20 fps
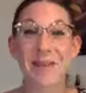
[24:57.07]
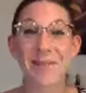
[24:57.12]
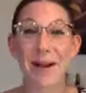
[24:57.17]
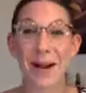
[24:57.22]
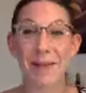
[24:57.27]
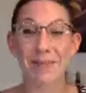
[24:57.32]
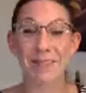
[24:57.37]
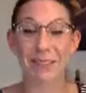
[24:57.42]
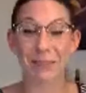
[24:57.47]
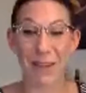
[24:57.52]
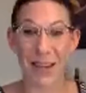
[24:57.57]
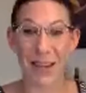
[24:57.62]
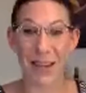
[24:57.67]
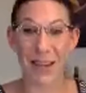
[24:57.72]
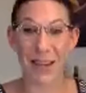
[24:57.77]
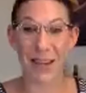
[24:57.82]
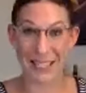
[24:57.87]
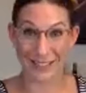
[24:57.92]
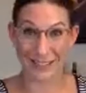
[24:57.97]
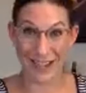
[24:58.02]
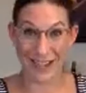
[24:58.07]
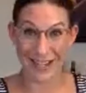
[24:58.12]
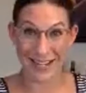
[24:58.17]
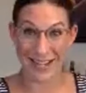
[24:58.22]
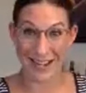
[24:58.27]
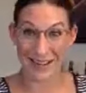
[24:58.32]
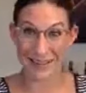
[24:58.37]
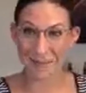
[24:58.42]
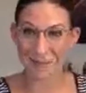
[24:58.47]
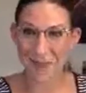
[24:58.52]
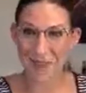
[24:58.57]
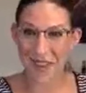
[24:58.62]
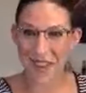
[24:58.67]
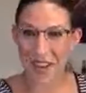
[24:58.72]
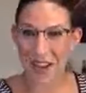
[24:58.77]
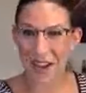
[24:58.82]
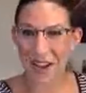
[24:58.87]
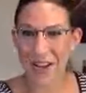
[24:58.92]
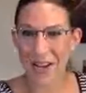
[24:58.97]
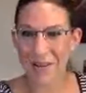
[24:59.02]
You should see my mom's face
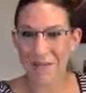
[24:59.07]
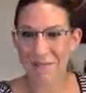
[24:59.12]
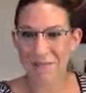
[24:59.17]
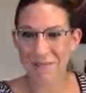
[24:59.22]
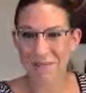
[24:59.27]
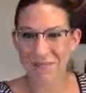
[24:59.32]
right now.